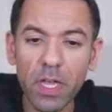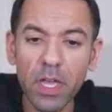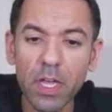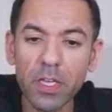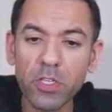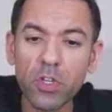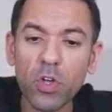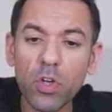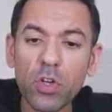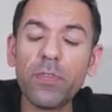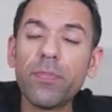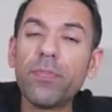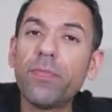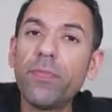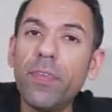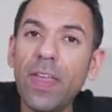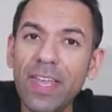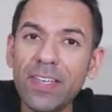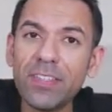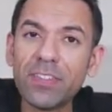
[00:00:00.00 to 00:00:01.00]
You got to
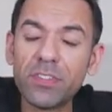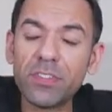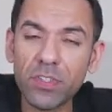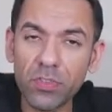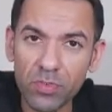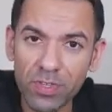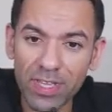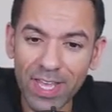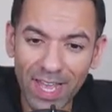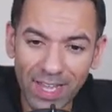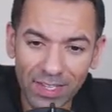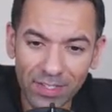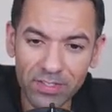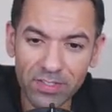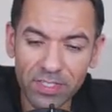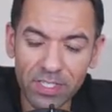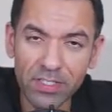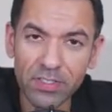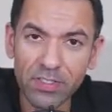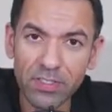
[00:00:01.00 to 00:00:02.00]
face the
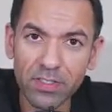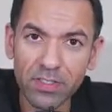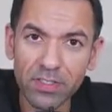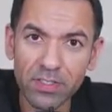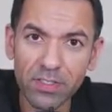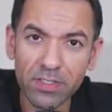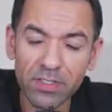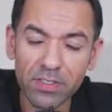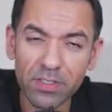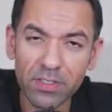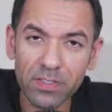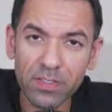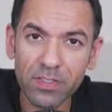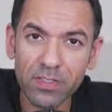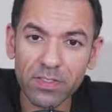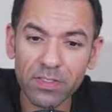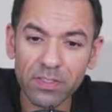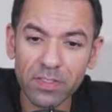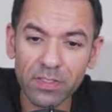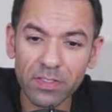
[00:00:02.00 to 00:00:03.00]
reality.
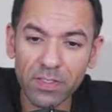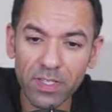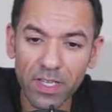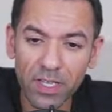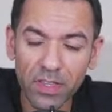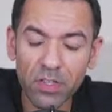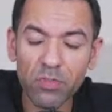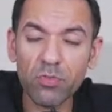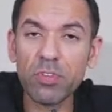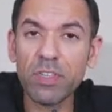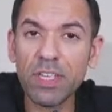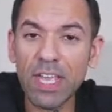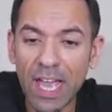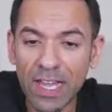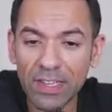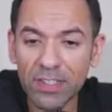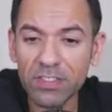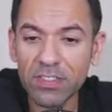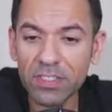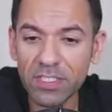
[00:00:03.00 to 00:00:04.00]
And the
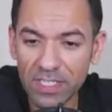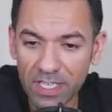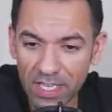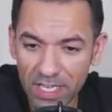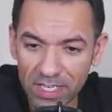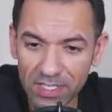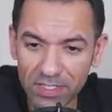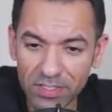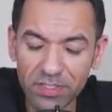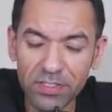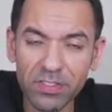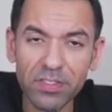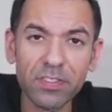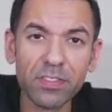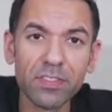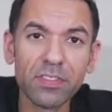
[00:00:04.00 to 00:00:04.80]
reality is